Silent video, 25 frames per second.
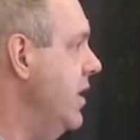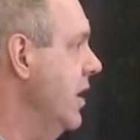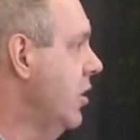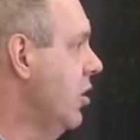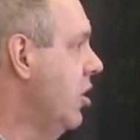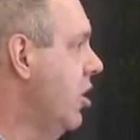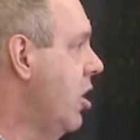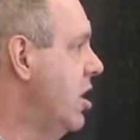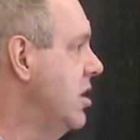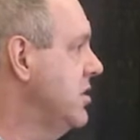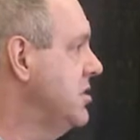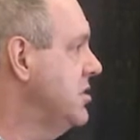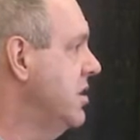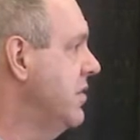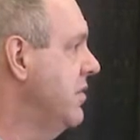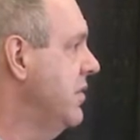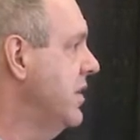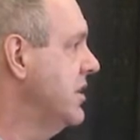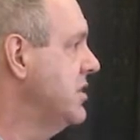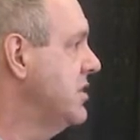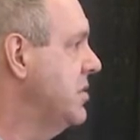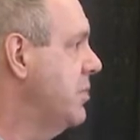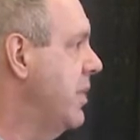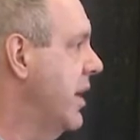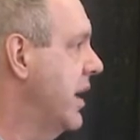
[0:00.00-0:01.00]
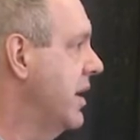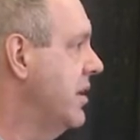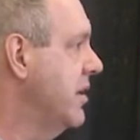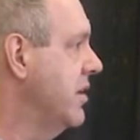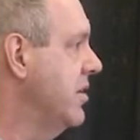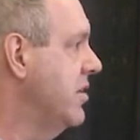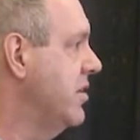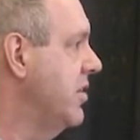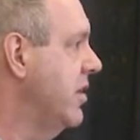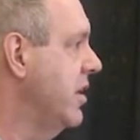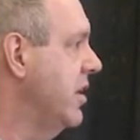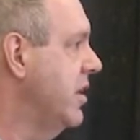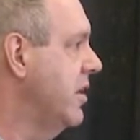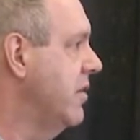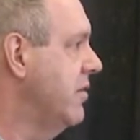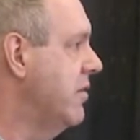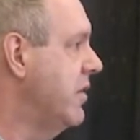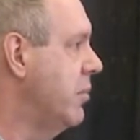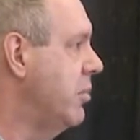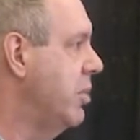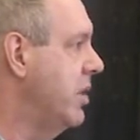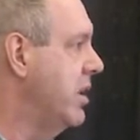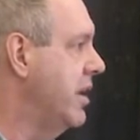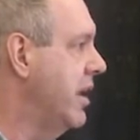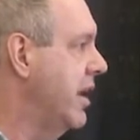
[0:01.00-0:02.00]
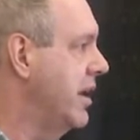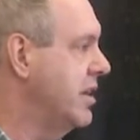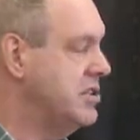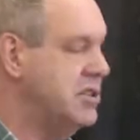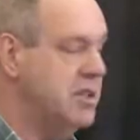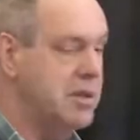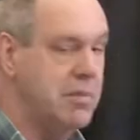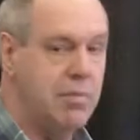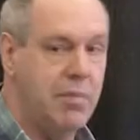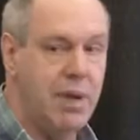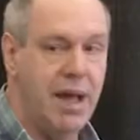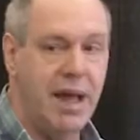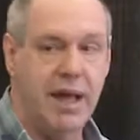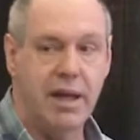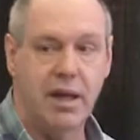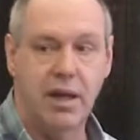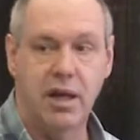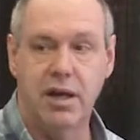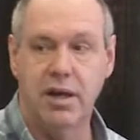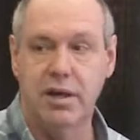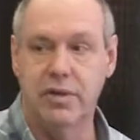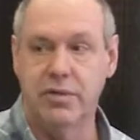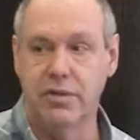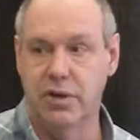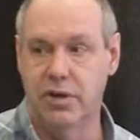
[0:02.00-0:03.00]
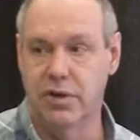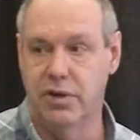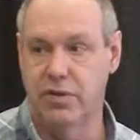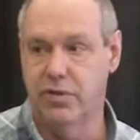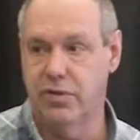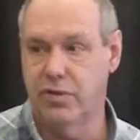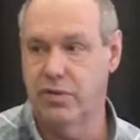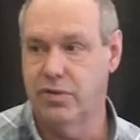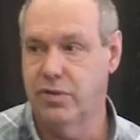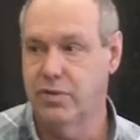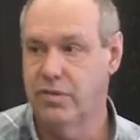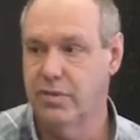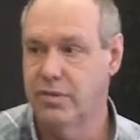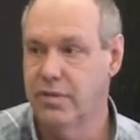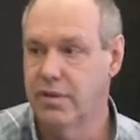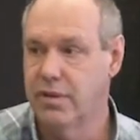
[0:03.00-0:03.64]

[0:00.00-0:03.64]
loss of expectancy of the protection by others.